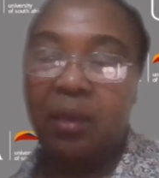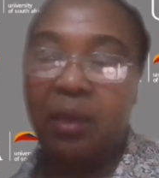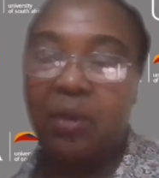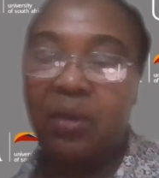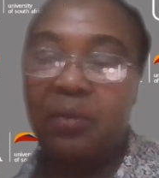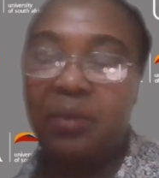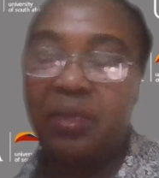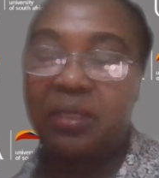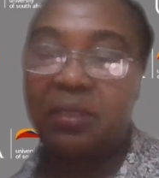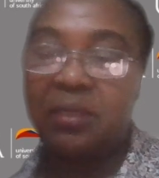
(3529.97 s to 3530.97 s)

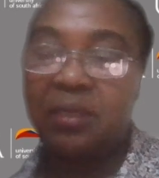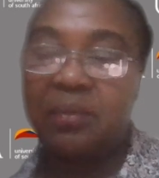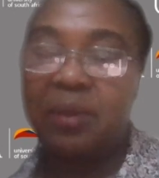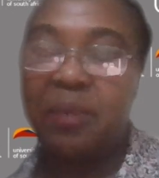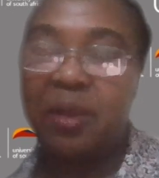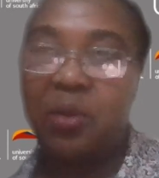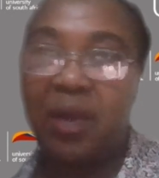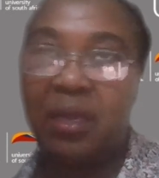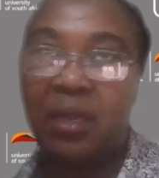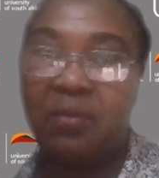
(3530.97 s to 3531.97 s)
Anonymous, remember you
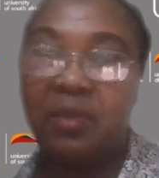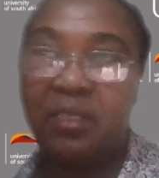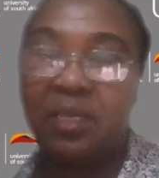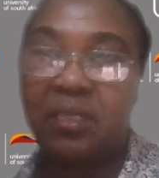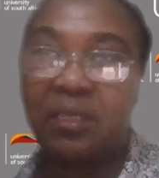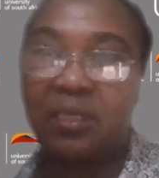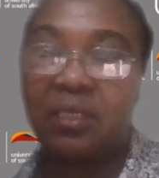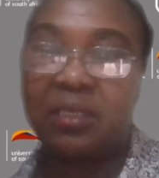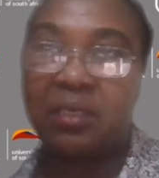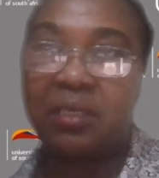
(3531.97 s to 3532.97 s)
are giving
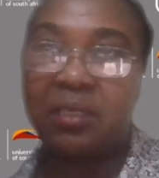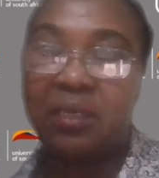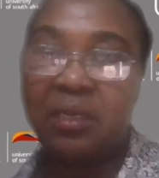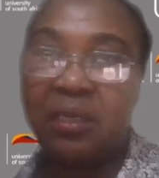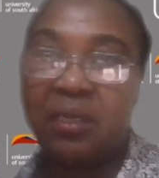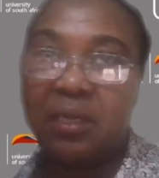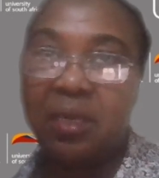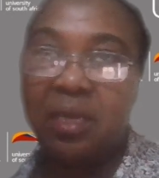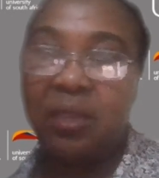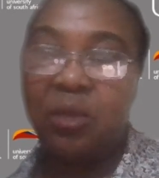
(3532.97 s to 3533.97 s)
statistics,
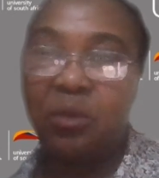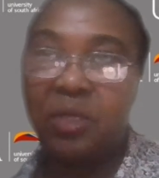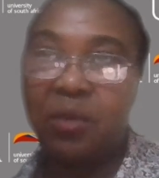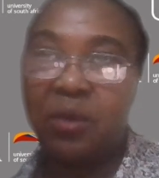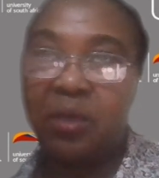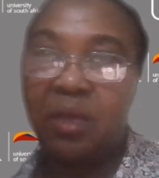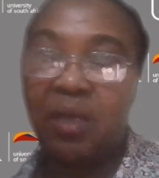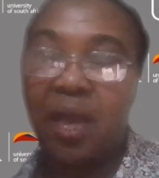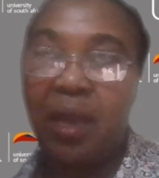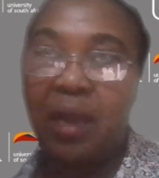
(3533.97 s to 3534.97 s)
and those are not
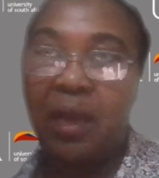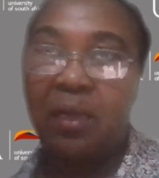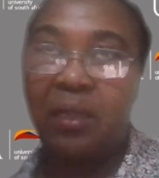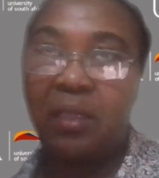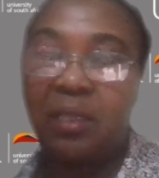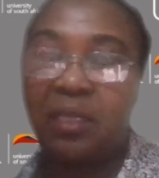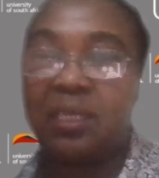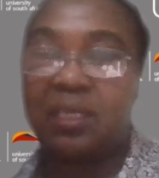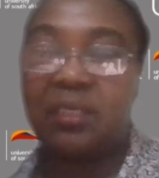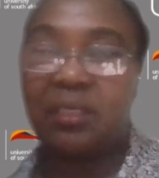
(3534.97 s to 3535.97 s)
the
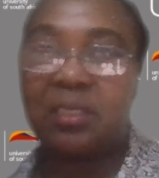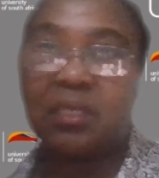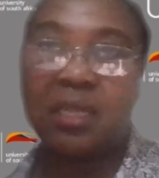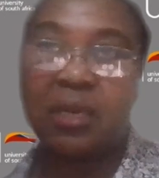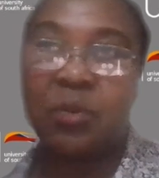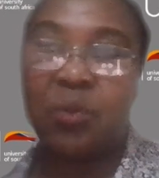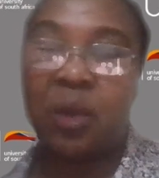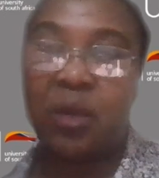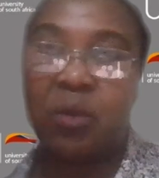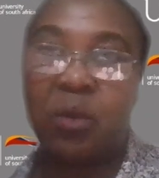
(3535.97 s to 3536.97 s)
statistics that you
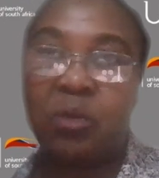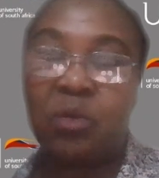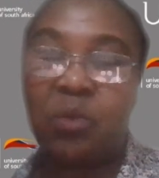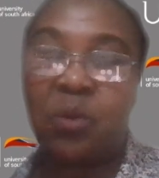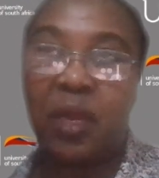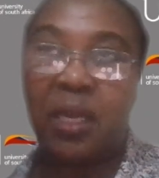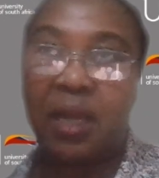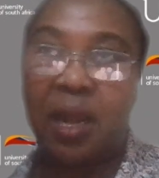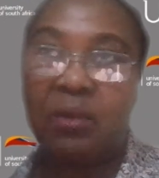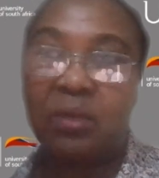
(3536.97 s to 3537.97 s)
went on to go and
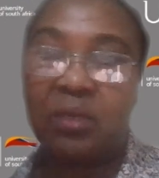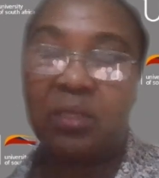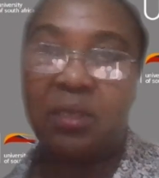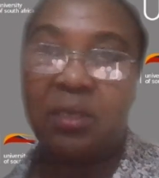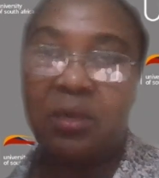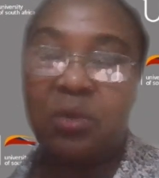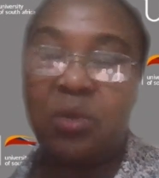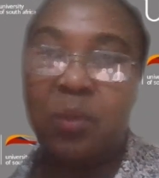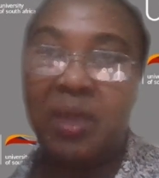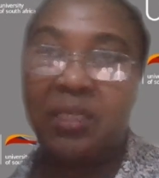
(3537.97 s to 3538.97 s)
count. You
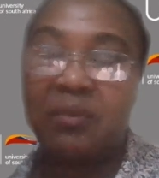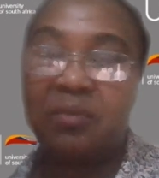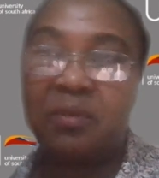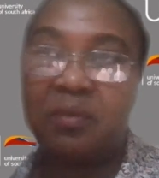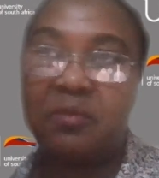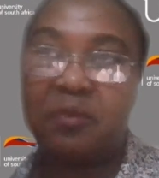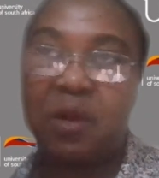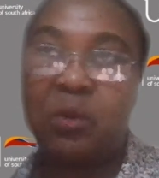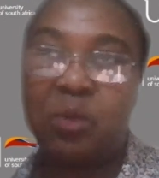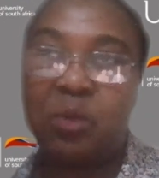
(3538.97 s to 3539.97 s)
must have
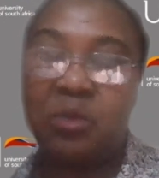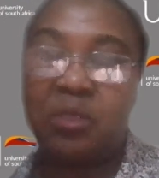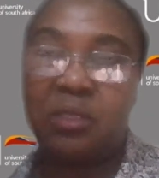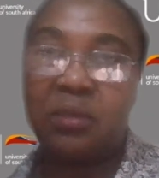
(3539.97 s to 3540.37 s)
found those